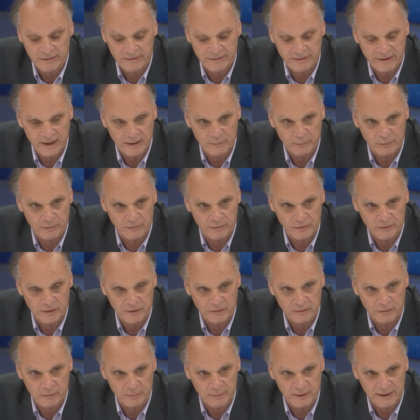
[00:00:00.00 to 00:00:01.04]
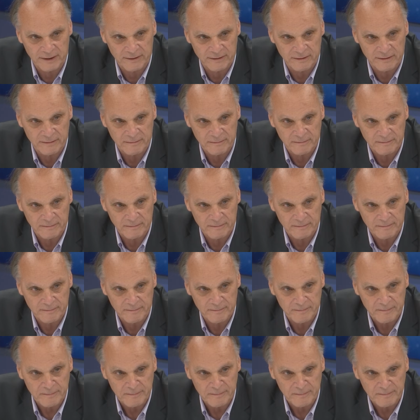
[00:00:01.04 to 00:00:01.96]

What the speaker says: did you understand very quickly that it was